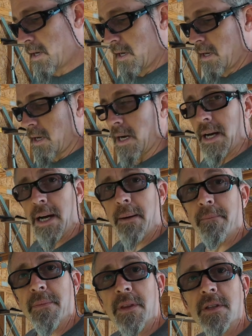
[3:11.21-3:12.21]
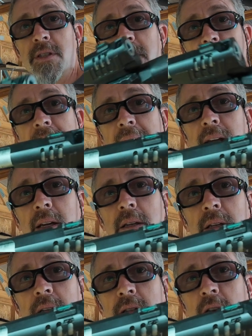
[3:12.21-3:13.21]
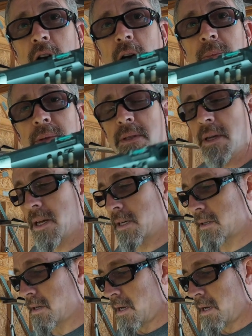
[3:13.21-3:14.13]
The stack is compensated.